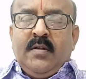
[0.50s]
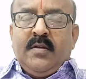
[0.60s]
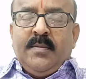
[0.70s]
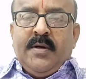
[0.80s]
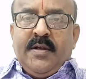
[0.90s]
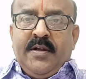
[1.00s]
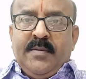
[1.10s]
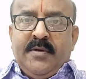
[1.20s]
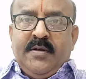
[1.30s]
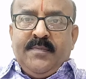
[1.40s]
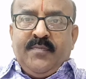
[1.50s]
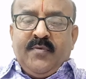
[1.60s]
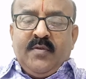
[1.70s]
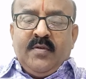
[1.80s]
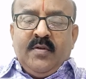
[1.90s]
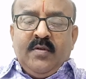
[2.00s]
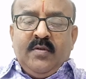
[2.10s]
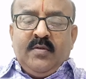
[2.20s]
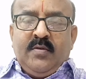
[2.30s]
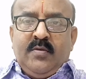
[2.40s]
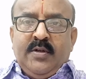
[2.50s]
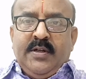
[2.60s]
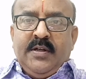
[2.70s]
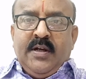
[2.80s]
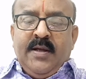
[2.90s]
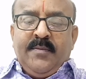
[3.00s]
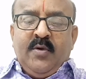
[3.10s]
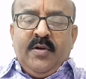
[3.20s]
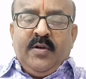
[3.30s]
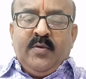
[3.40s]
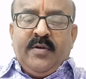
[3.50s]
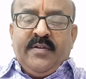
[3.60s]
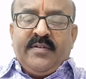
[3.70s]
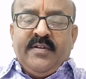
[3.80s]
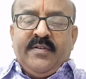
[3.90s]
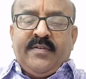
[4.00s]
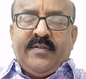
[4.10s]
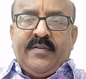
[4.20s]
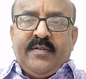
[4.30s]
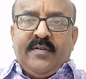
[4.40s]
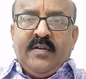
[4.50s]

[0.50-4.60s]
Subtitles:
Sabhaya Namaha. Today I am going to discuss